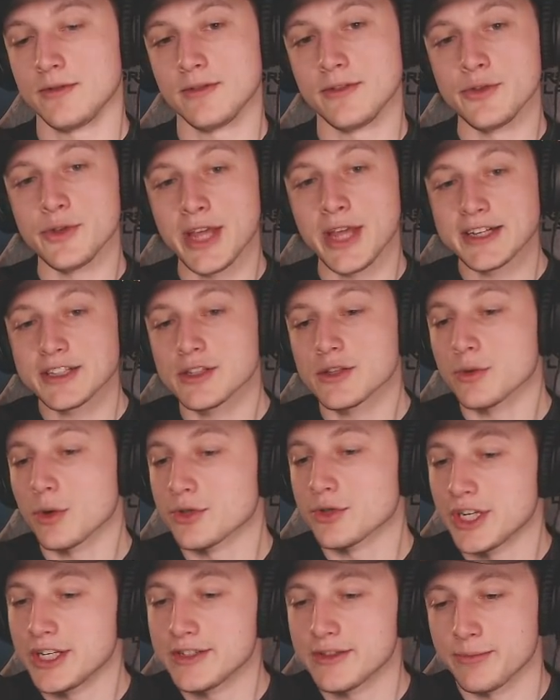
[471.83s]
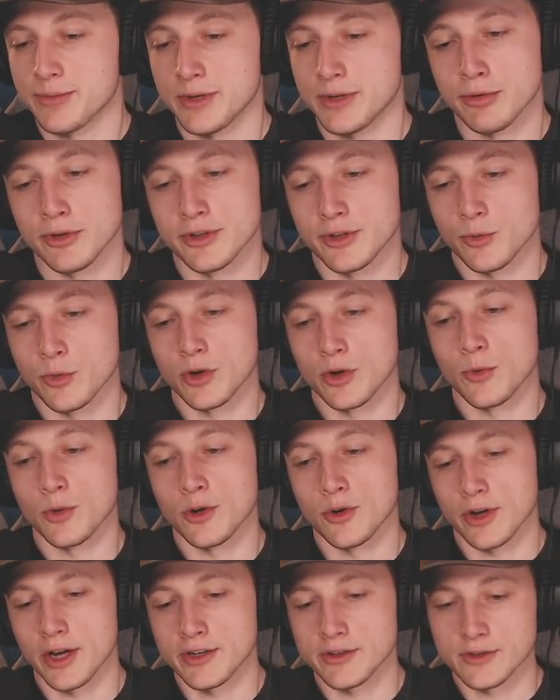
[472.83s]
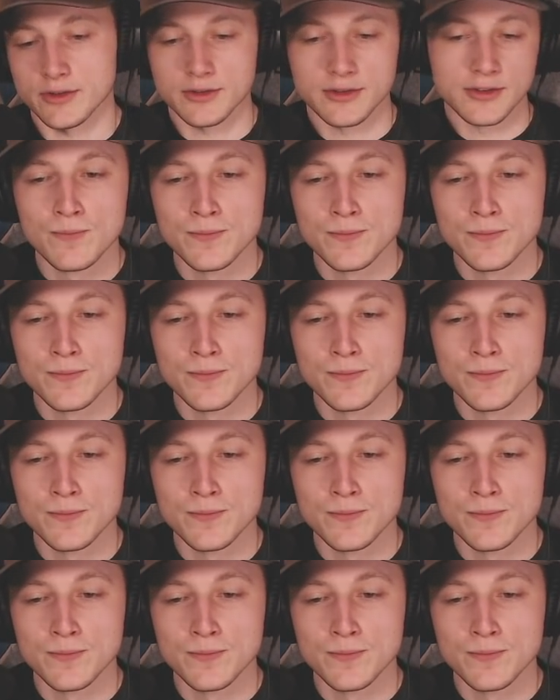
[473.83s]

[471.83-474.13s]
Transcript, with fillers: You can't just throw cheese at people in the real world, guys.